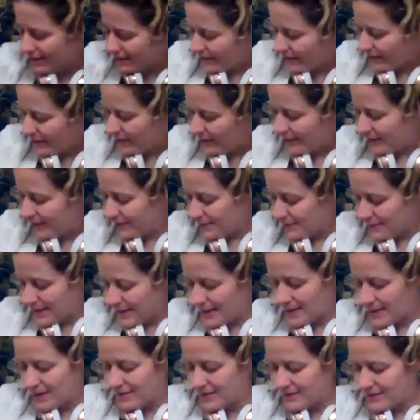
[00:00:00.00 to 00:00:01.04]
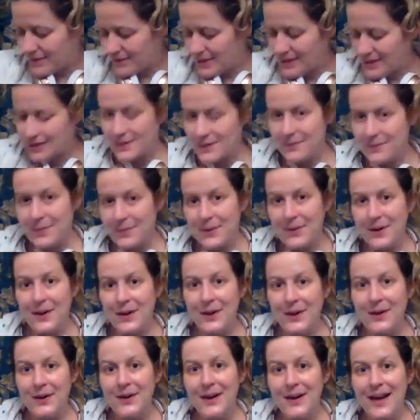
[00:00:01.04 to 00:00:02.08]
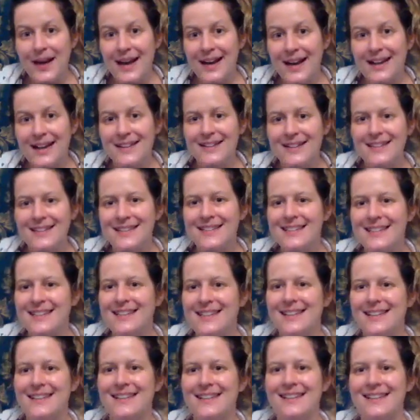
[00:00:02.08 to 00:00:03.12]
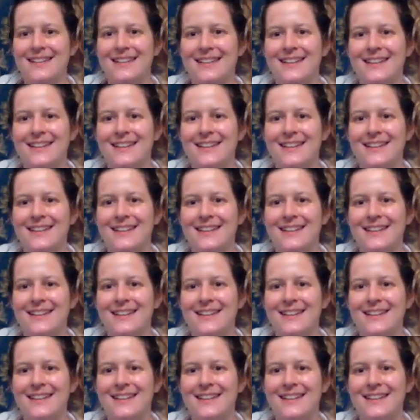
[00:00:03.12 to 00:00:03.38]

So it's makeover day tomorrow, and and